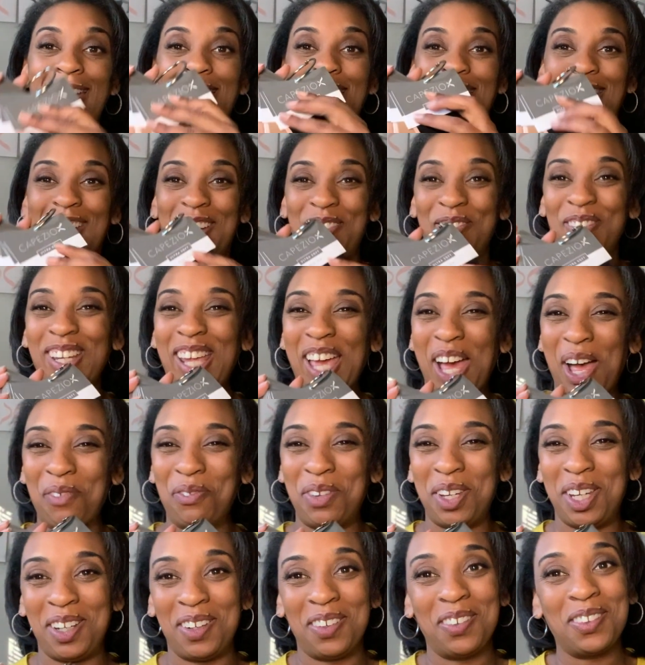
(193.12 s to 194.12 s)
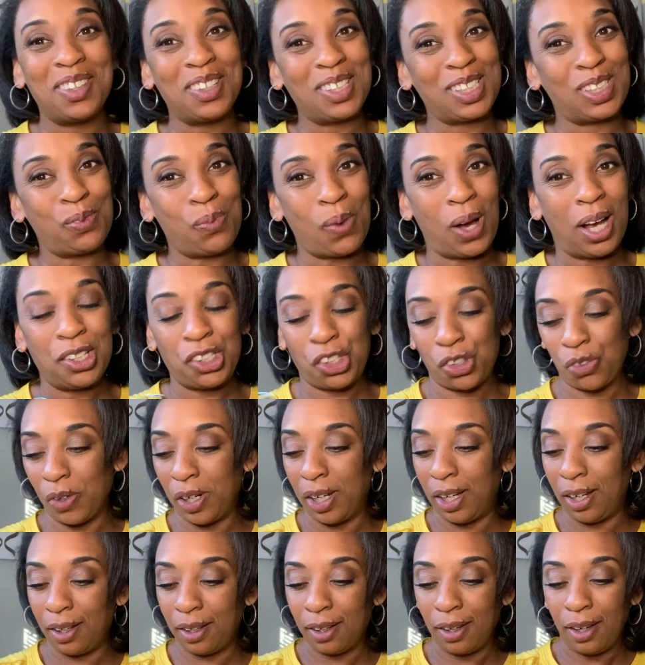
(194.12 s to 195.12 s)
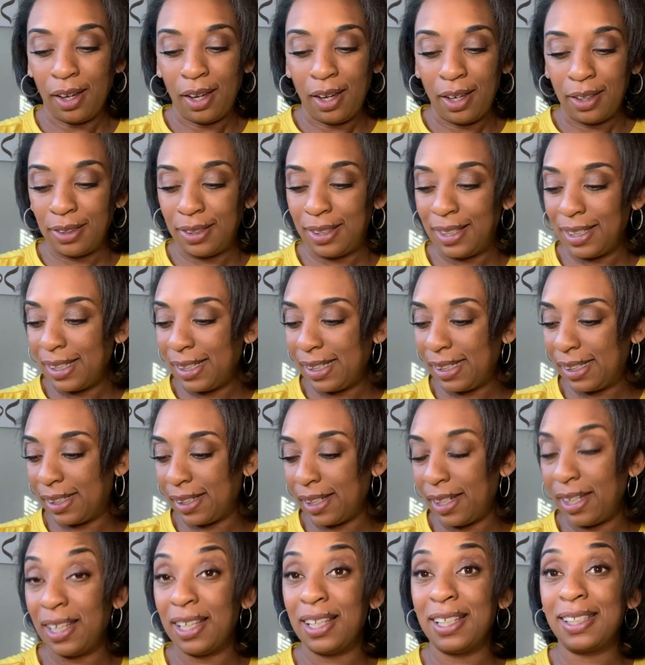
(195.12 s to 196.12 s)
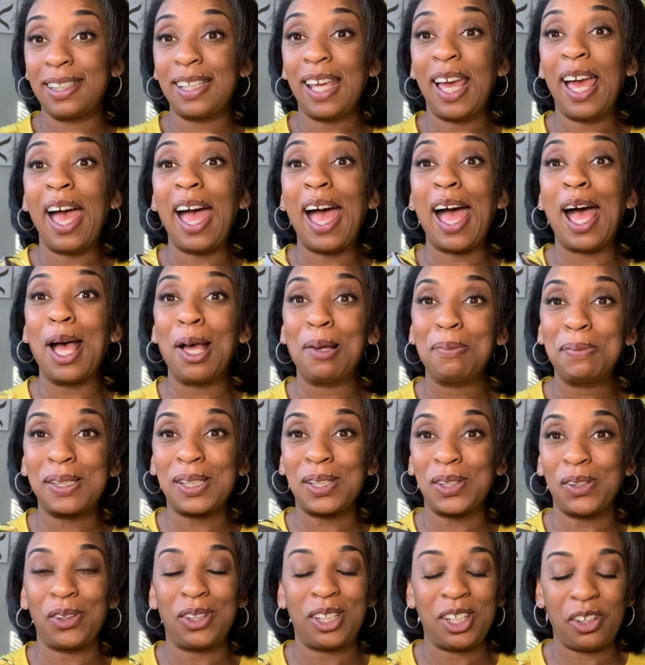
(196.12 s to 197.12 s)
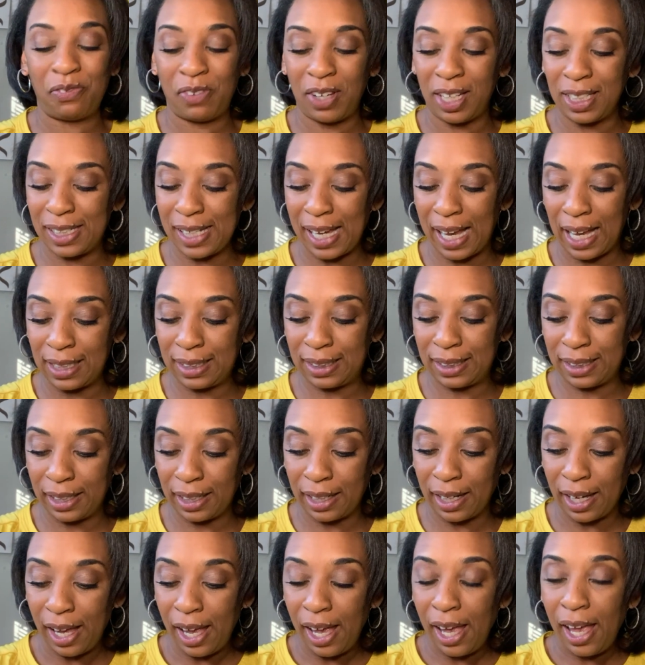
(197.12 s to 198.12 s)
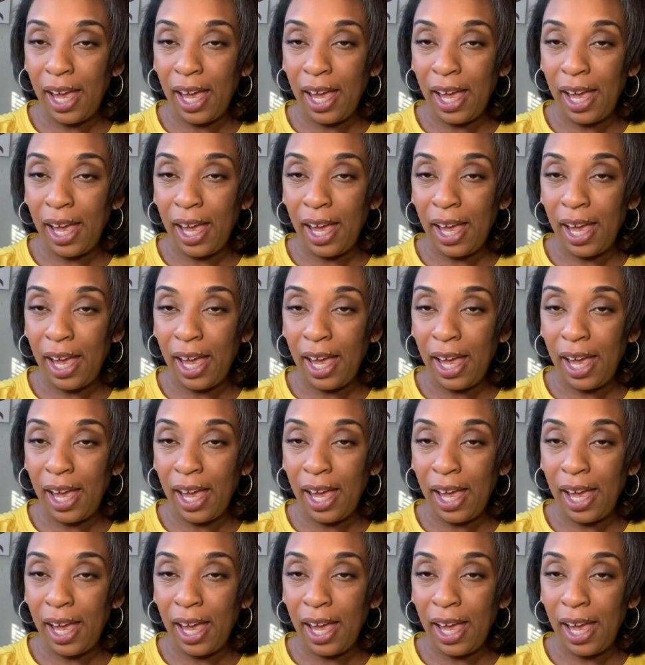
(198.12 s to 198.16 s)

And we have here the swatch ring. This is absolutely fantastic.